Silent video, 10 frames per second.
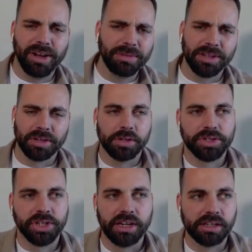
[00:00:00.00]
not
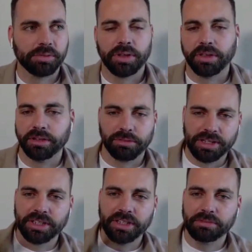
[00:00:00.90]
negotiating with a
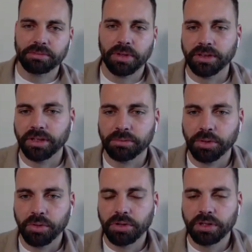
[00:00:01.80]
resident on the
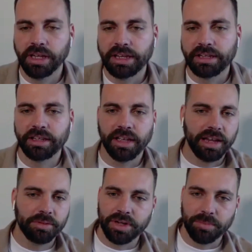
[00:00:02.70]
renewal. Like, I
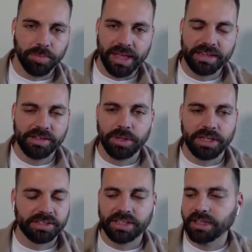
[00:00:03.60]
don't want to bend
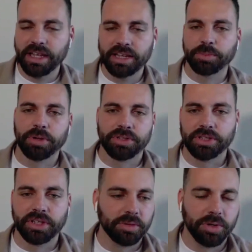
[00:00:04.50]
because then the next
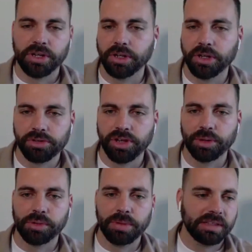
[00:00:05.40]
person's going to want to negotiate
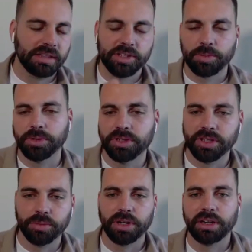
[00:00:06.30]
with me, and then this person's
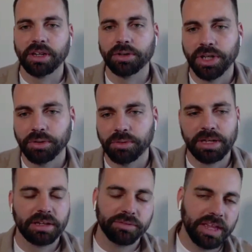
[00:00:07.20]
going to want to negotiate with me.
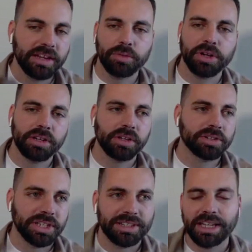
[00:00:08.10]
And if they don't want to
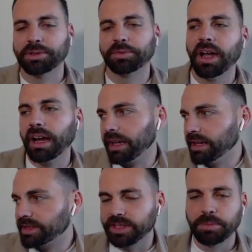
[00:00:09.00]
negotiate, that's fine. I
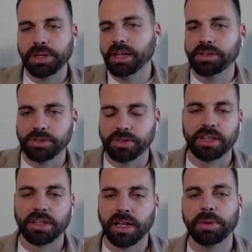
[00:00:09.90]
got somebody else who's
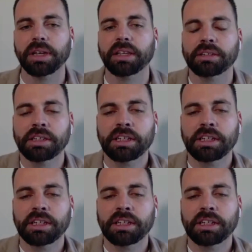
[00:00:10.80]
going to come in and